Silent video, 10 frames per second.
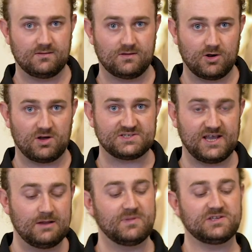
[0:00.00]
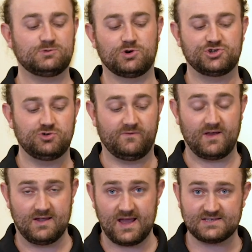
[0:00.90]
glass elements which do a
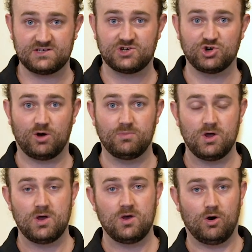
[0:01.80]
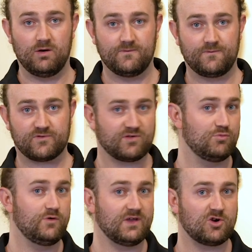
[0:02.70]
fantastic job of
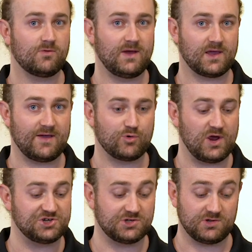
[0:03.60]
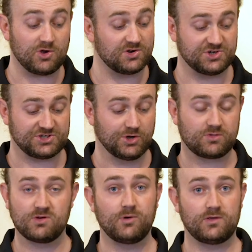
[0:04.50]
removing chromatic aberration. You can just look
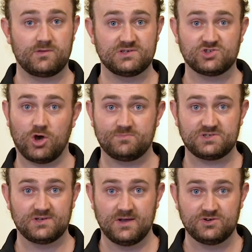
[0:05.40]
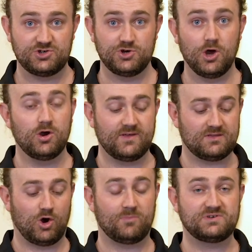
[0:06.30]
through both of these scopes to know
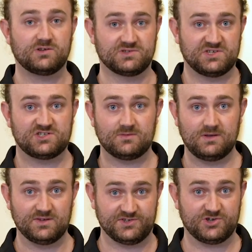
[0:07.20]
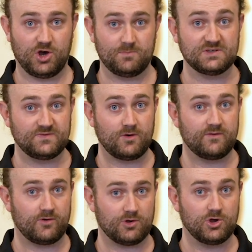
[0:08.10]
that the optical system in the scope is very,
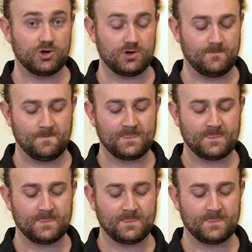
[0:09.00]
very good.